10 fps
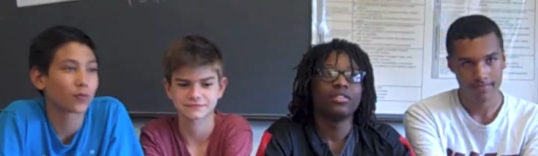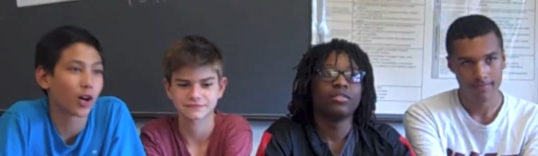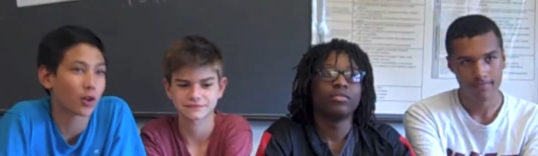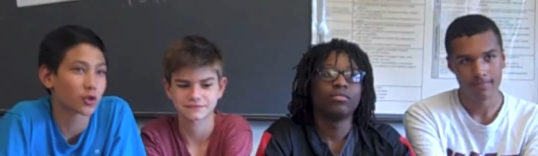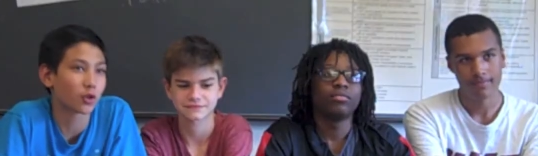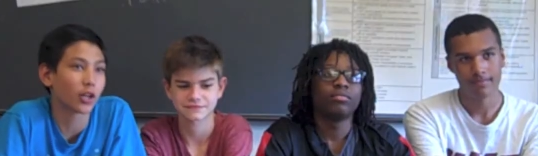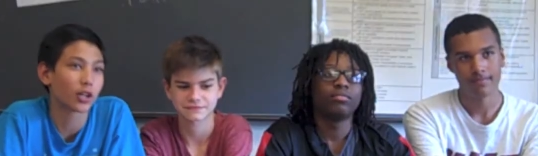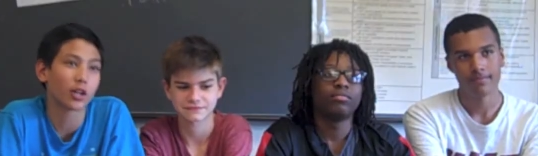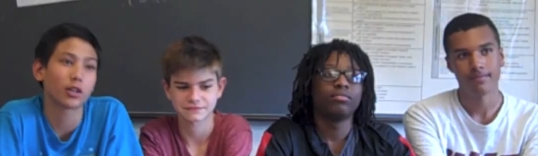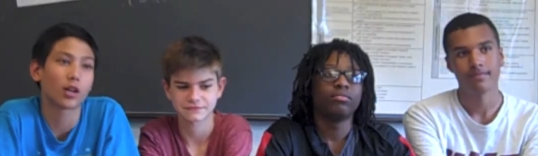Speaker 1: Also like
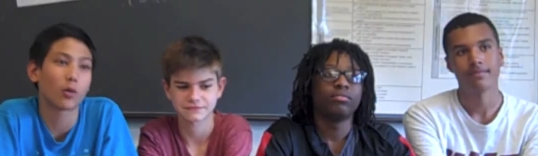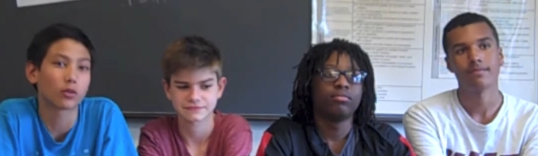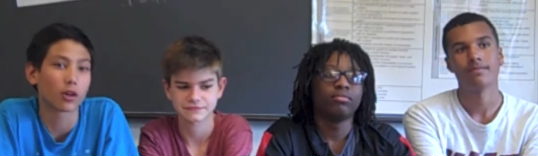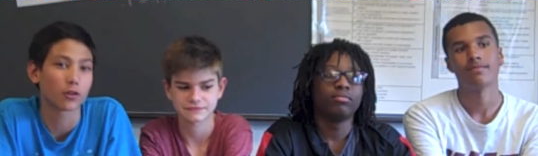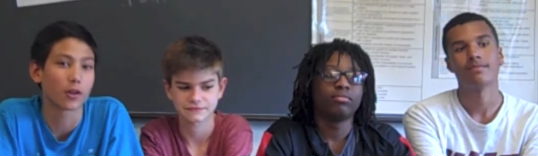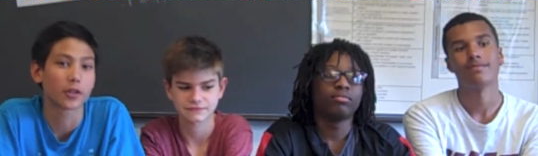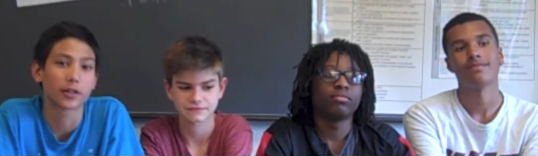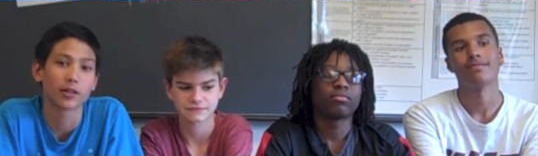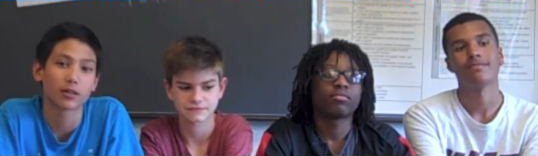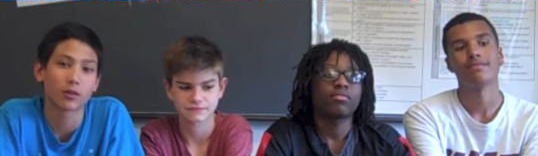hanging out with all the
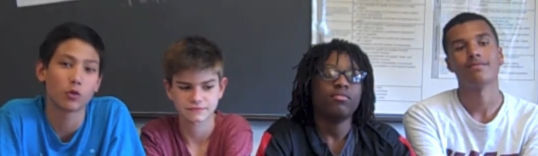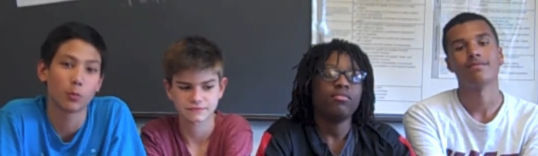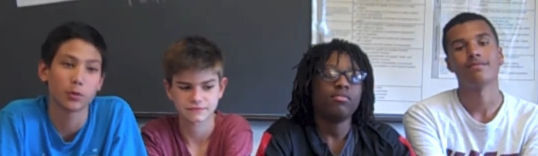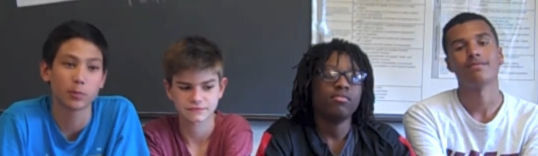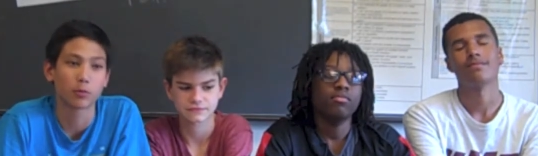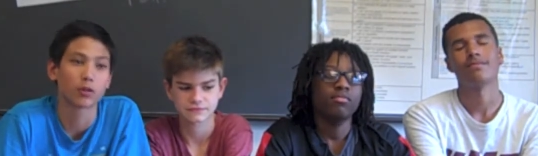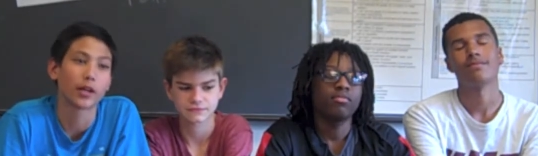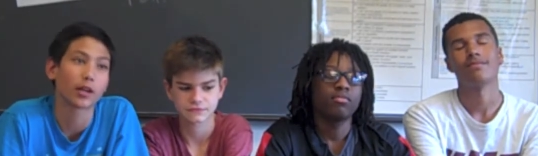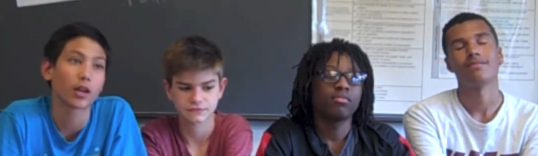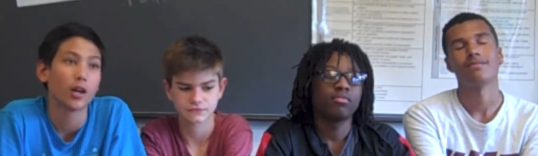other cool people
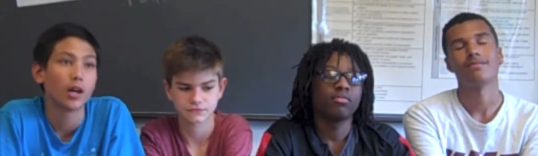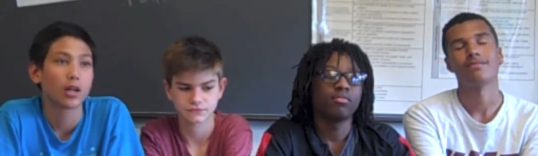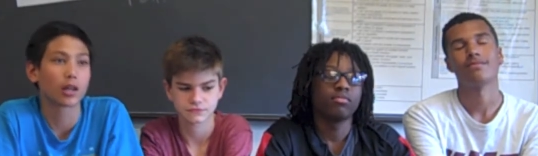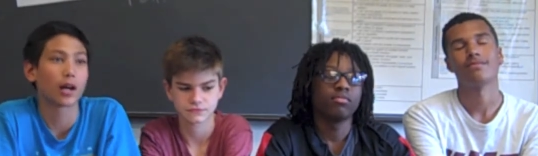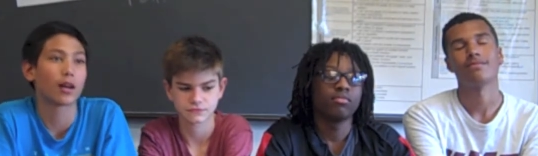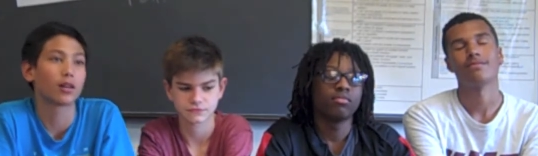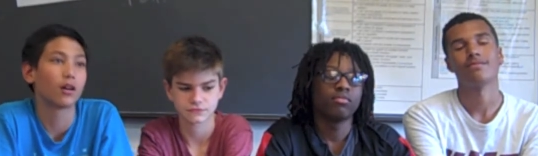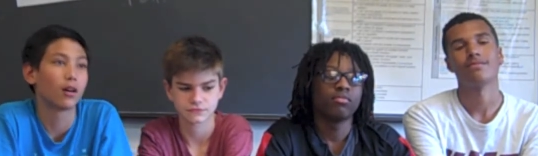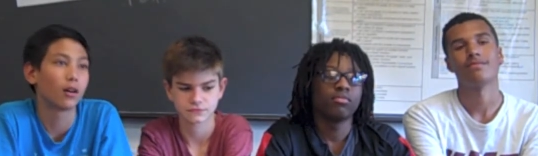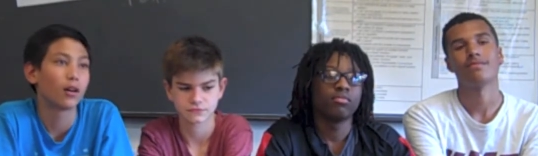like
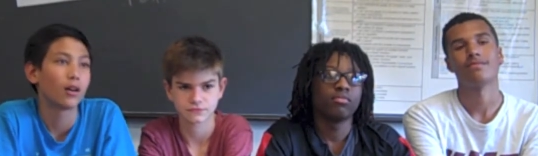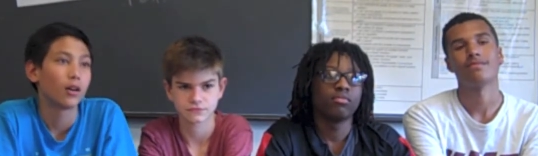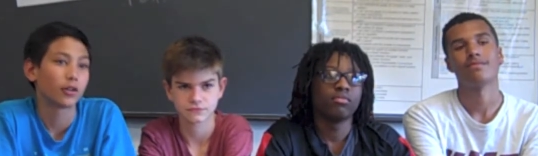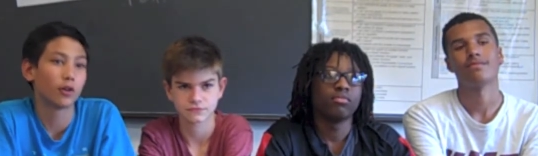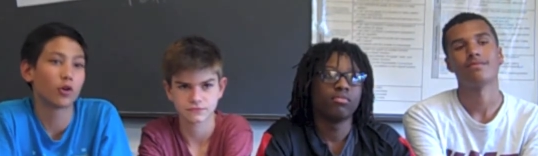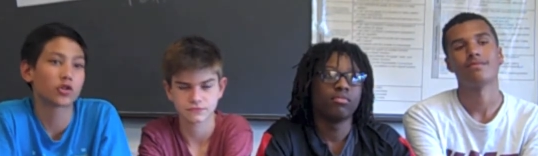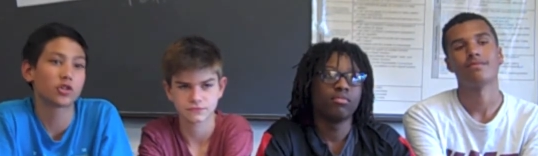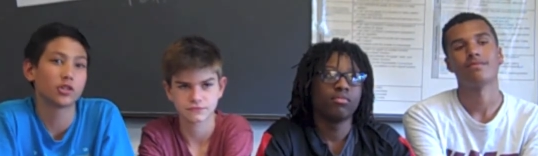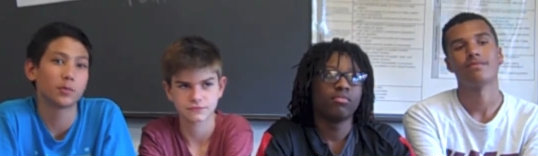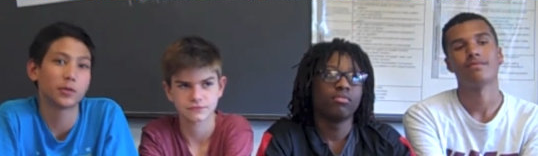Lila,
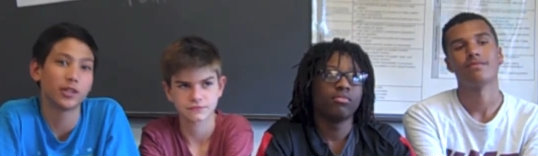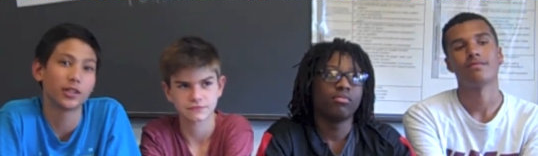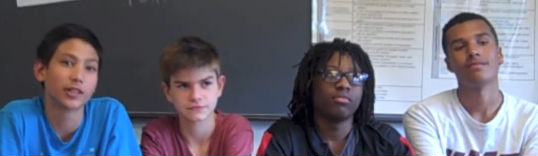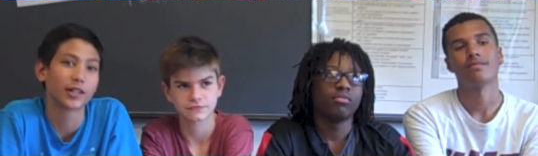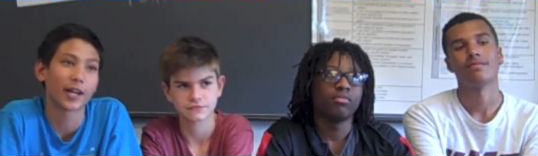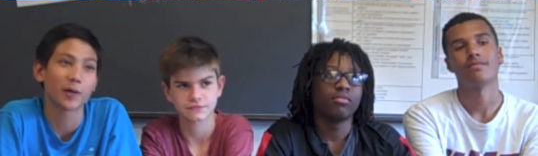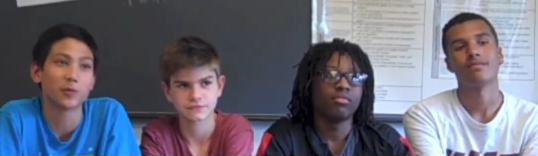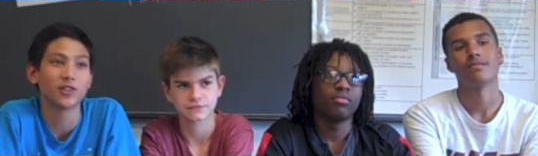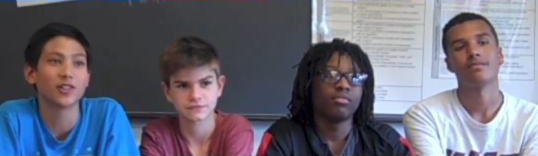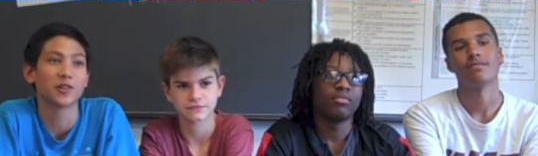Yoshi, Peter,
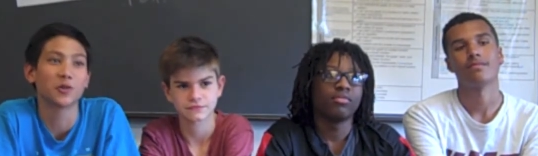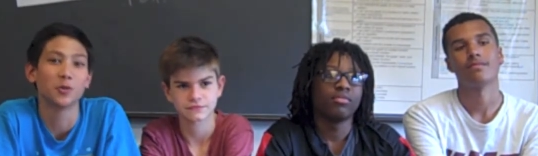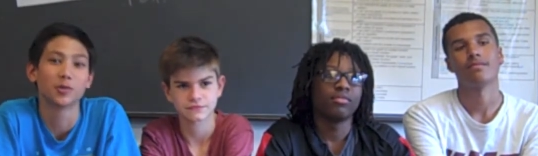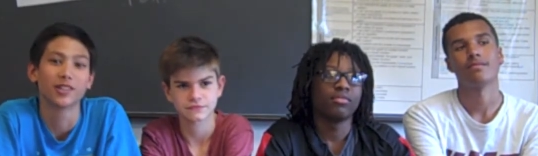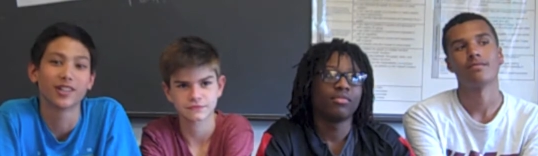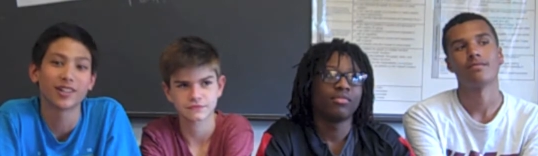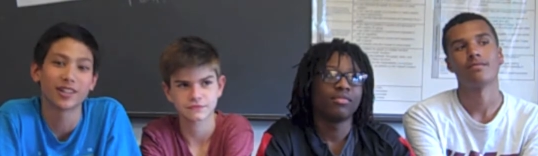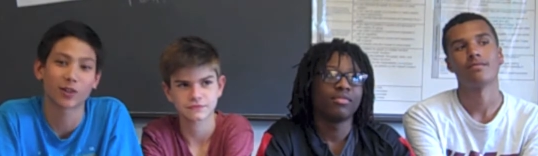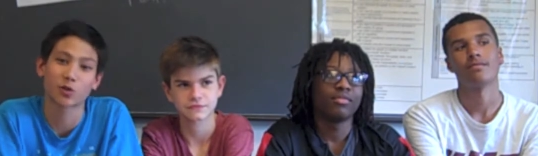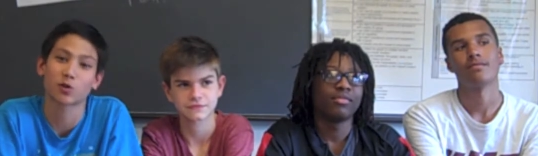Amy, and Cooper,
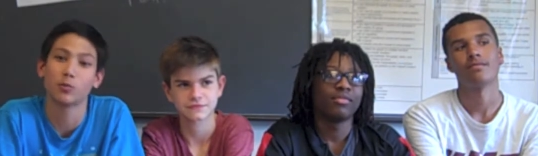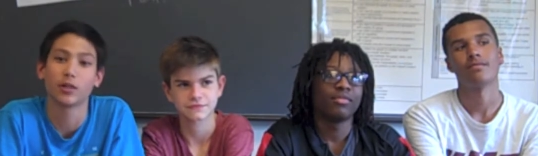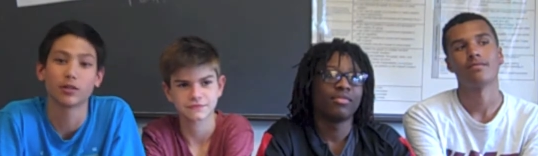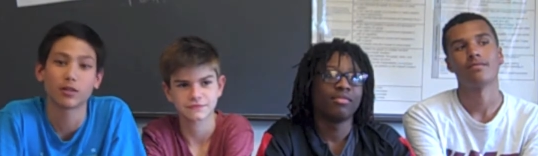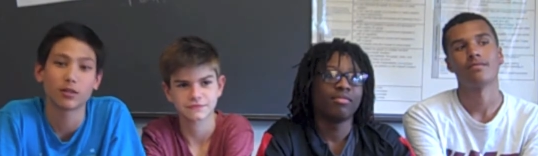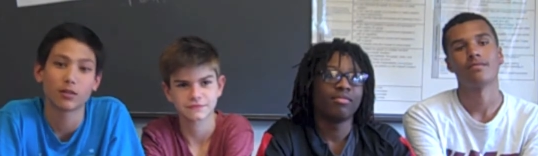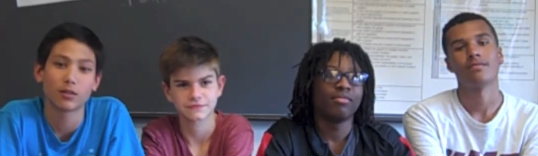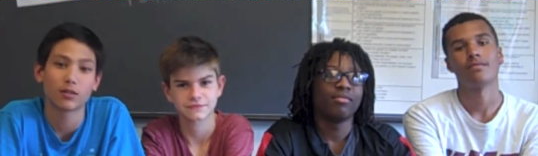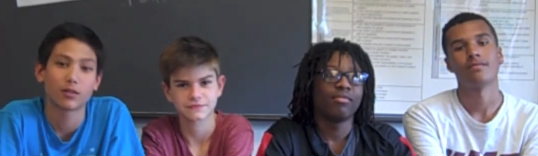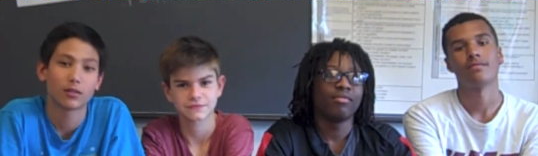and also Ben
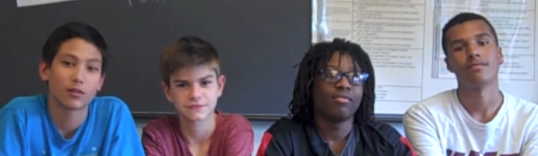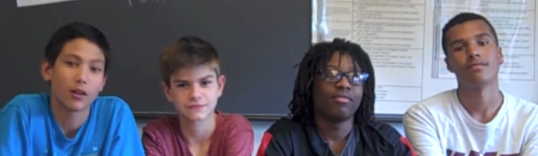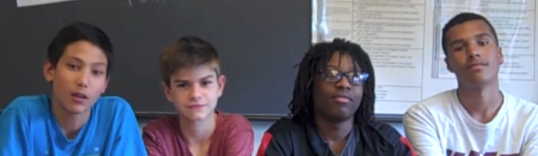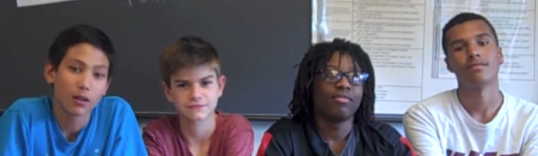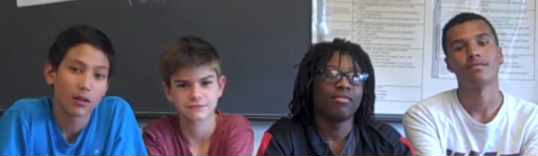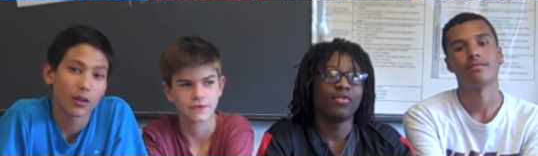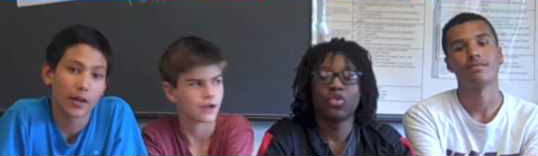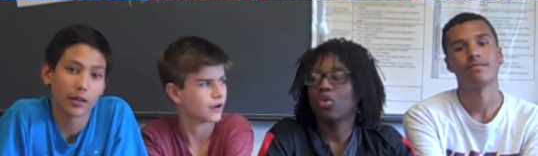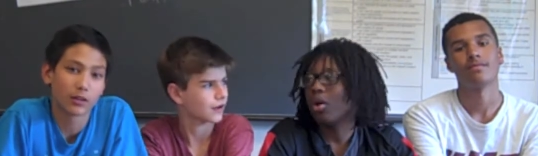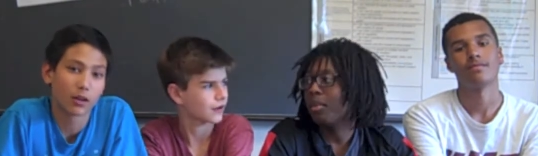
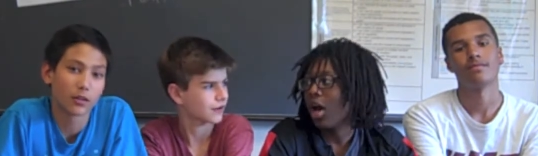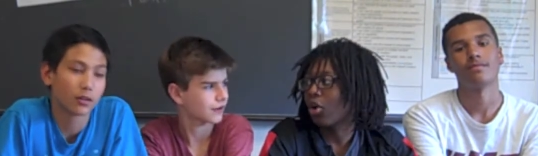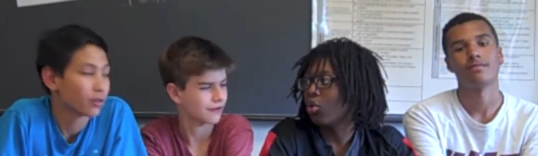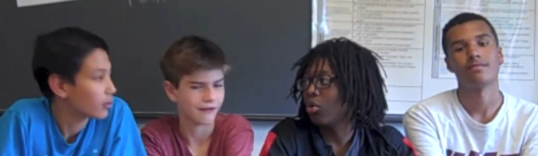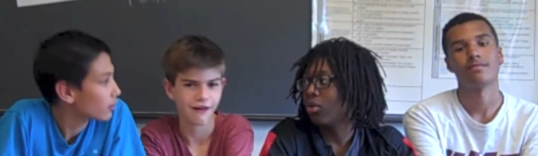so and, I'm not um, cool.